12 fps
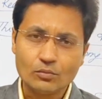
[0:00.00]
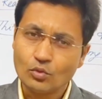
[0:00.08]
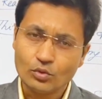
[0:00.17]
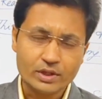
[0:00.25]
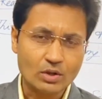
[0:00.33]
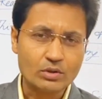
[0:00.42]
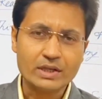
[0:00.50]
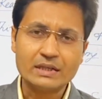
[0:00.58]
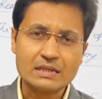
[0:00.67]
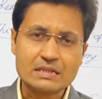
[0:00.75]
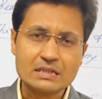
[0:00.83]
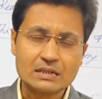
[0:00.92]
without any
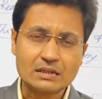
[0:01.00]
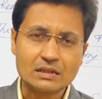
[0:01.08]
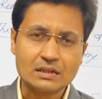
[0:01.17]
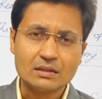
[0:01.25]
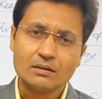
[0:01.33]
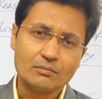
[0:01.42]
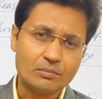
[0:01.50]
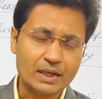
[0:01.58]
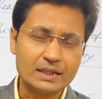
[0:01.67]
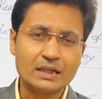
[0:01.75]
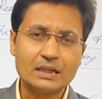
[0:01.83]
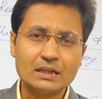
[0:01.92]
reason by
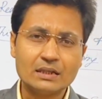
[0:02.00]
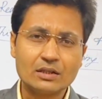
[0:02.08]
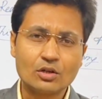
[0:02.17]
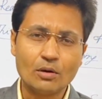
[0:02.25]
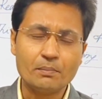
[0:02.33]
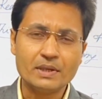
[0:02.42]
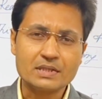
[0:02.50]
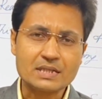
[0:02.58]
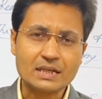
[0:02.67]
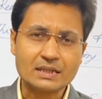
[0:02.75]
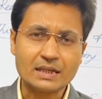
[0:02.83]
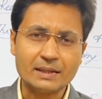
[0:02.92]
the government
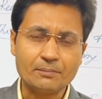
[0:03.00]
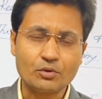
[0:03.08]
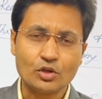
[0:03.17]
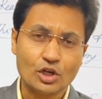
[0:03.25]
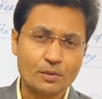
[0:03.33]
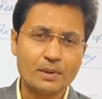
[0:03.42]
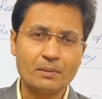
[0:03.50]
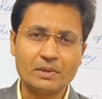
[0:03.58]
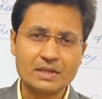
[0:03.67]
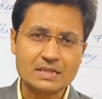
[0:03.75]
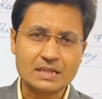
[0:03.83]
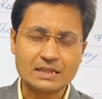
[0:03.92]
sector employee or
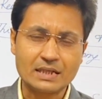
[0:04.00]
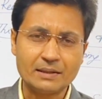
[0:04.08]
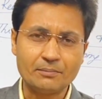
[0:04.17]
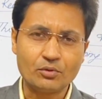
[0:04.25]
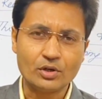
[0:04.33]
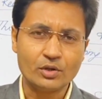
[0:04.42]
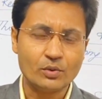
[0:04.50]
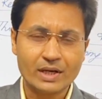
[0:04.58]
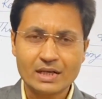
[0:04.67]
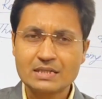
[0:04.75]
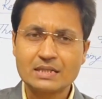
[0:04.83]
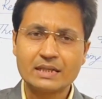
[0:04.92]
public sector employee.
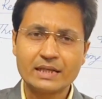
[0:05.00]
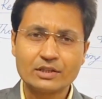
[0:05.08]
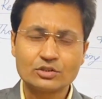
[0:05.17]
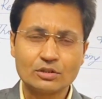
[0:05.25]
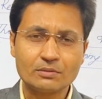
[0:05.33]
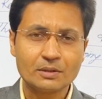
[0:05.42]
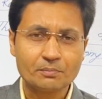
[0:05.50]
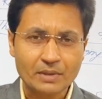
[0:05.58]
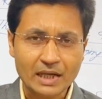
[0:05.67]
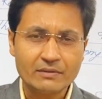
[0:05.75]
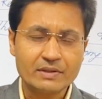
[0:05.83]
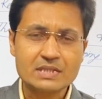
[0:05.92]
Whereas in case of the
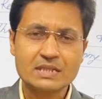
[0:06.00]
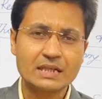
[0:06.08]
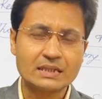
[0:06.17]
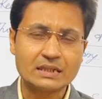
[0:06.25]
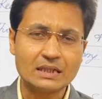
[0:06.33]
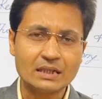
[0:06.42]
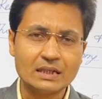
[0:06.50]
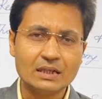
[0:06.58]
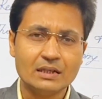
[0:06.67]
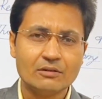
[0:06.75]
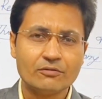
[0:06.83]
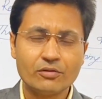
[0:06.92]
private sector,
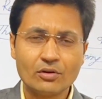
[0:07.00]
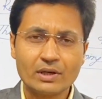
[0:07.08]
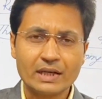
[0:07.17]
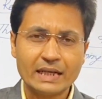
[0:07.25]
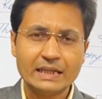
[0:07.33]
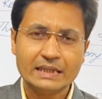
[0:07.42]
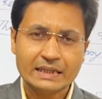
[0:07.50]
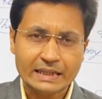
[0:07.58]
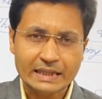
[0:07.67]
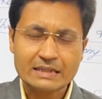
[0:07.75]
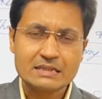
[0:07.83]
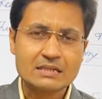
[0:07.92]
for any
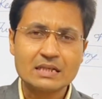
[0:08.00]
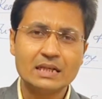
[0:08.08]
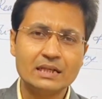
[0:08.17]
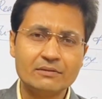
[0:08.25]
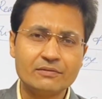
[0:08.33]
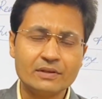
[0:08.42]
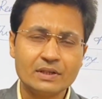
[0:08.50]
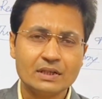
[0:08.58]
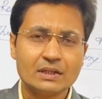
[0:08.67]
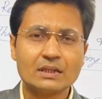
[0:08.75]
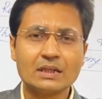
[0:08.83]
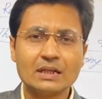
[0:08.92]
extra leave,
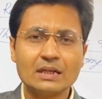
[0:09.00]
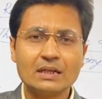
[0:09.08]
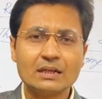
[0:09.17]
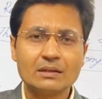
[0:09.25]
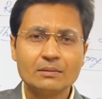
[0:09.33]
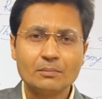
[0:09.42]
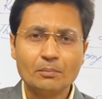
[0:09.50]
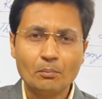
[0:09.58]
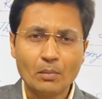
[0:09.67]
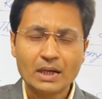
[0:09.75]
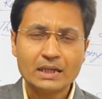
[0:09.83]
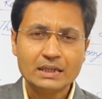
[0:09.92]
the
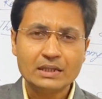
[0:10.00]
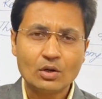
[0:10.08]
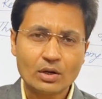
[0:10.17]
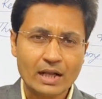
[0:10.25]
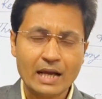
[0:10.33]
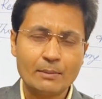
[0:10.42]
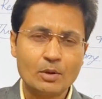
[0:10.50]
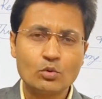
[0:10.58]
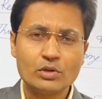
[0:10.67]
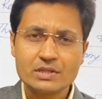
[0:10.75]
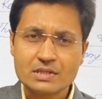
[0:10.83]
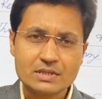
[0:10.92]
money or
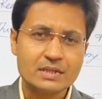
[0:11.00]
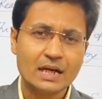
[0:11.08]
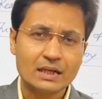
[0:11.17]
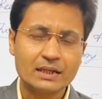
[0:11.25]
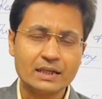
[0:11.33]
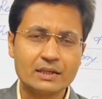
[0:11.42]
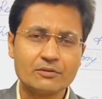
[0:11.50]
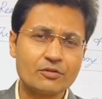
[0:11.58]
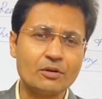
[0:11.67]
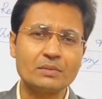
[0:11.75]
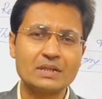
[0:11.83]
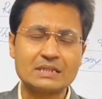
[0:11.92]
amount is deducted
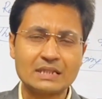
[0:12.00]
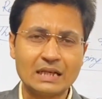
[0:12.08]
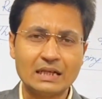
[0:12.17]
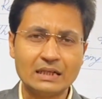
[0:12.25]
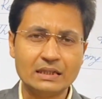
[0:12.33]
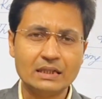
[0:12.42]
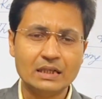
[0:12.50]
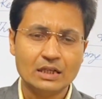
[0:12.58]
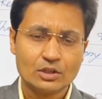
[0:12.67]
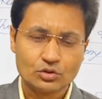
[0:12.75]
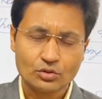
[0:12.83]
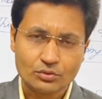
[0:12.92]
from the salary.
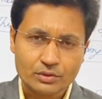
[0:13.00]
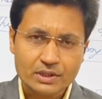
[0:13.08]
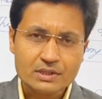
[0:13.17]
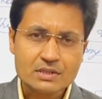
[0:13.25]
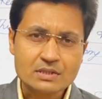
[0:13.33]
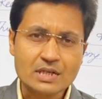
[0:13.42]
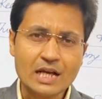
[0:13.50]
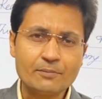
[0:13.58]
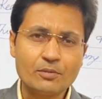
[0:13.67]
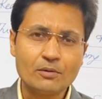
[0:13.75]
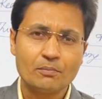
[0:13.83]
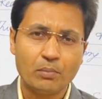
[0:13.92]
So this
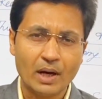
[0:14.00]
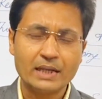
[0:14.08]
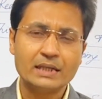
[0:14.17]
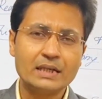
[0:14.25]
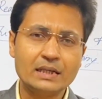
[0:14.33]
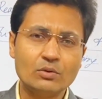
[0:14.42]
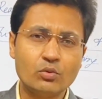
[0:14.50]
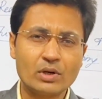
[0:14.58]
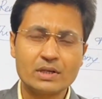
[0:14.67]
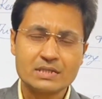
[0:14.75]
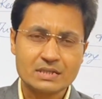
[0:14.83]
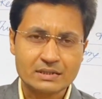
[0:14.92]
type of binary,
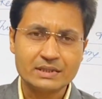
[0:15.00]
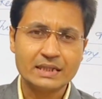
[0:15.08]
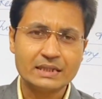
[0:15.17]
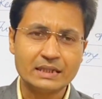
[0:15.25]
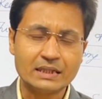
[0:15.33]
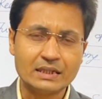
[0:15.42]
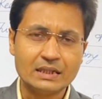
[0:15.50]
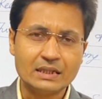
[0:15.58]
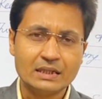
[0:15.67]
what is created,